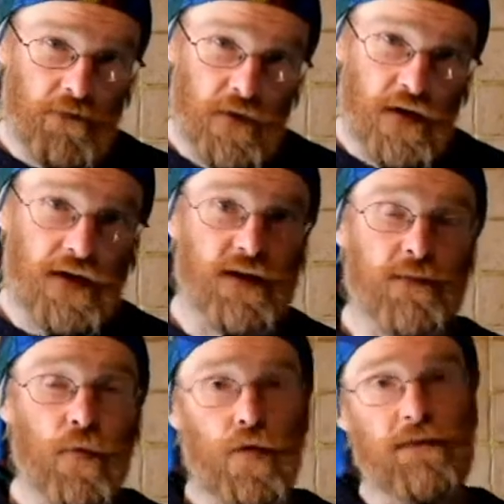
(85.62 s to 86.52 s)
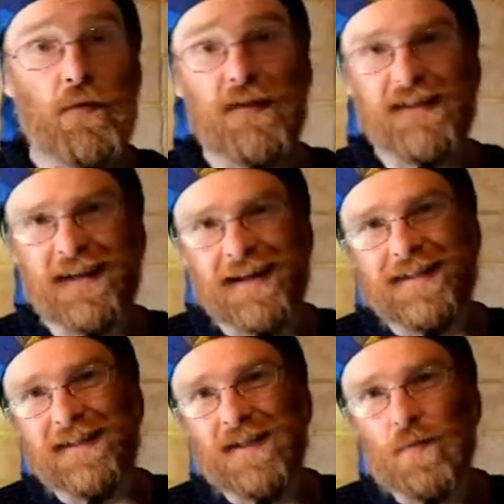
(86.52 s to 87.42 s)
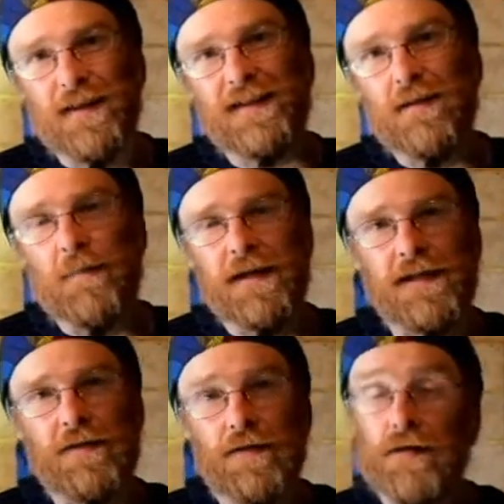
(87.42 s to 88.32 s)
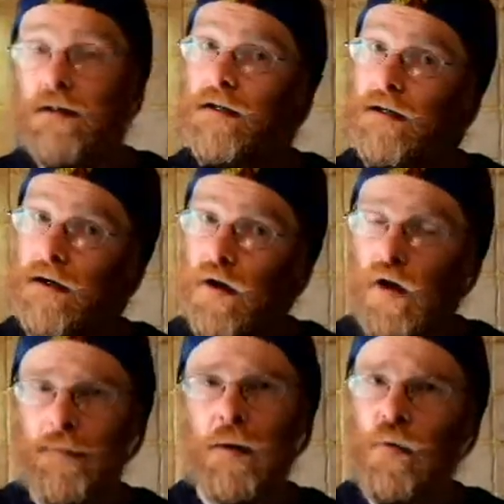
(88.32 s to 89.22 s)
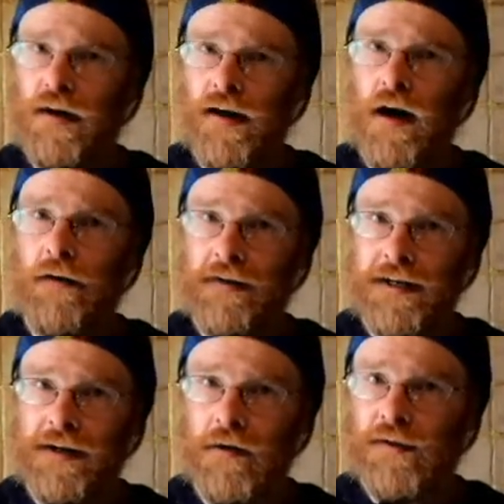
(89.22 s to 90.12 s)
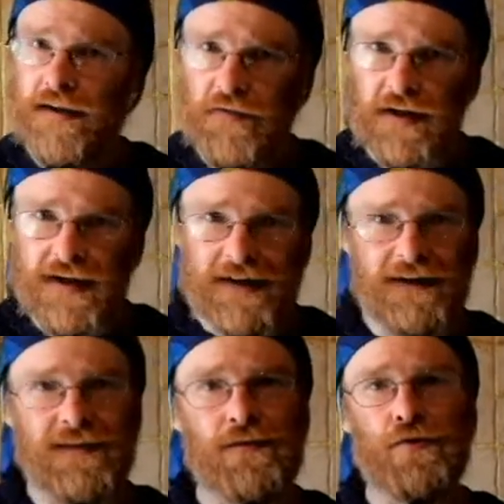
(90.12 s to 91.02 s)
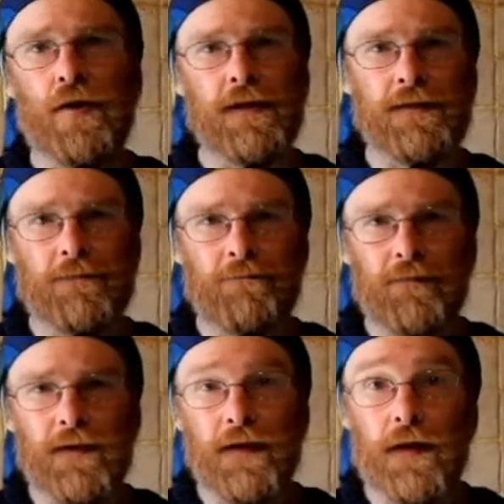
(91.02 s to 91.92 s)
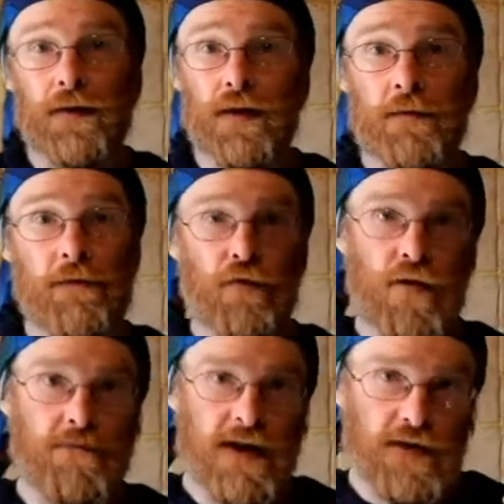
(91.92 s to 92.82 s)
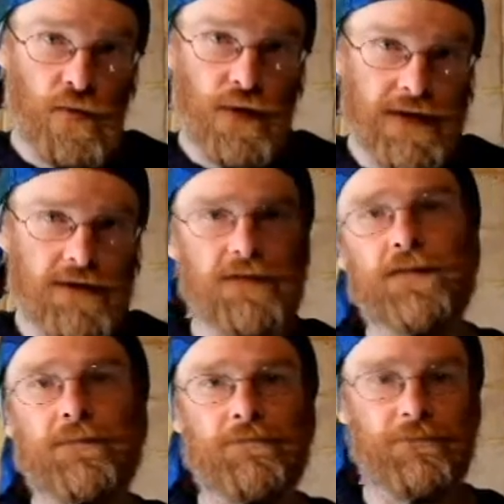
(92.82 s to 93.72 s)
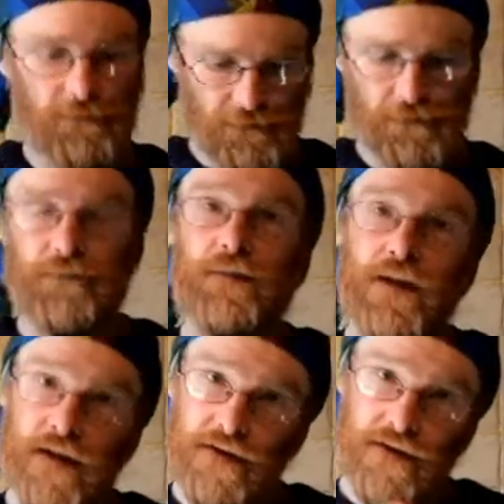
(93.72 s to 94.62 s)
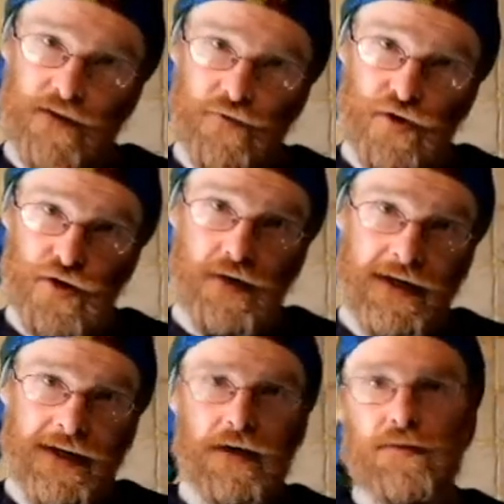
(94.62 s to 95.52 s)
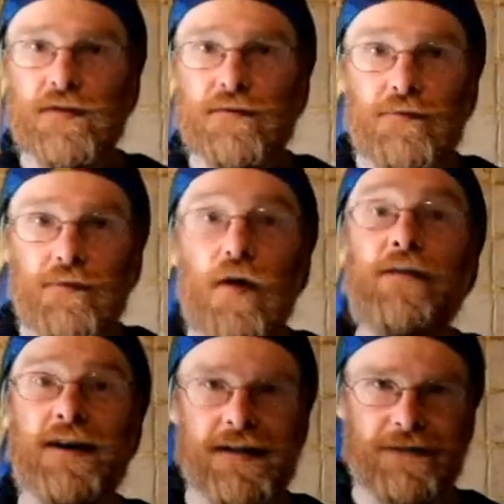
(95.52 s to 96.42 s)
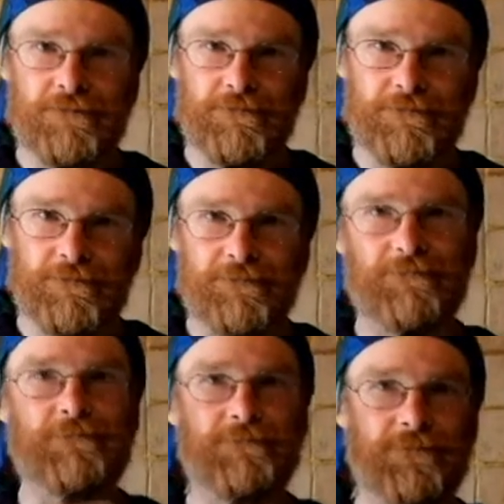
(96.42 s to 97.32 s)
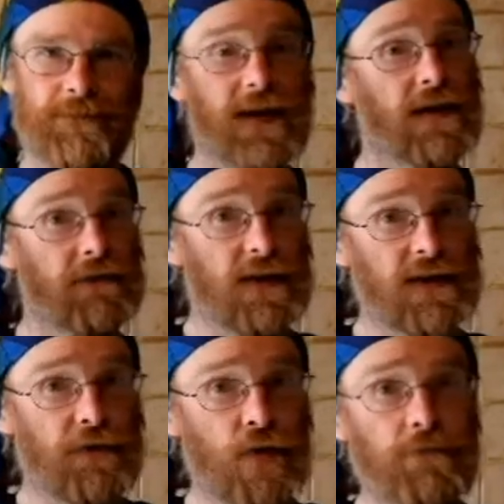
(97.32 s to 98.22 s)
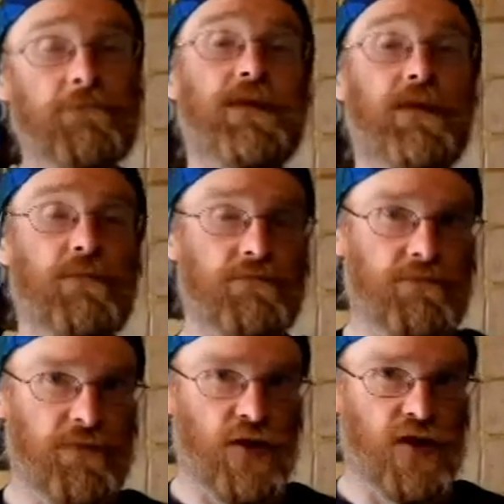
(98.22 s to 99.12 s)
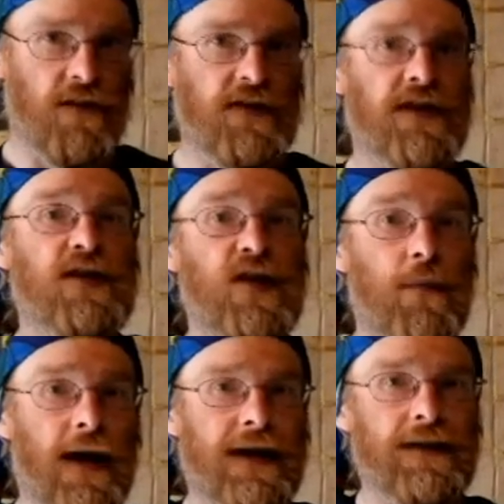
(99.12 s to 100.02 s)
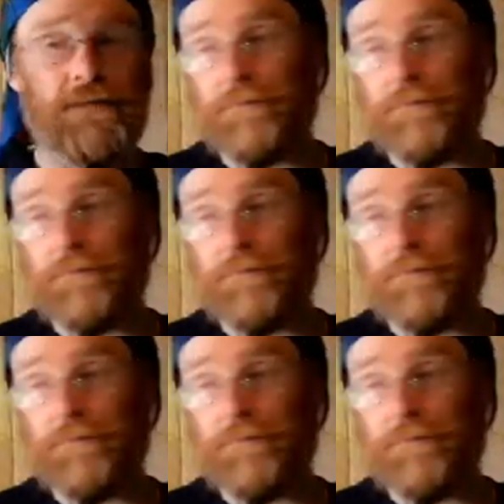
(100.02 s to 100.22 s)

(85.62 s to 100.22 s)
You can use more if you want a slightly sweeter mead, or about one and a half kilos if you like it nice and dry. So I'm going for a mid sweetness, so two kilos of honey. First of all, shove it into your pan.